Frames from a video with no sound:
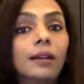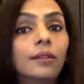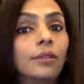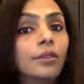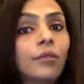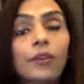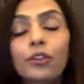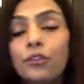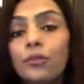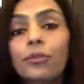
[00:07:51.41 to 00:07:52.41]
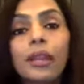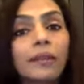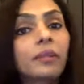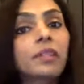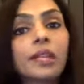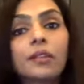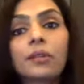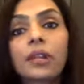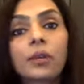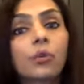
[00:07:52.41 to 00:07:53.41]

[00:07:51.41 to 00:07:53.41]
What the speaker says: you know, for you, let me tell you that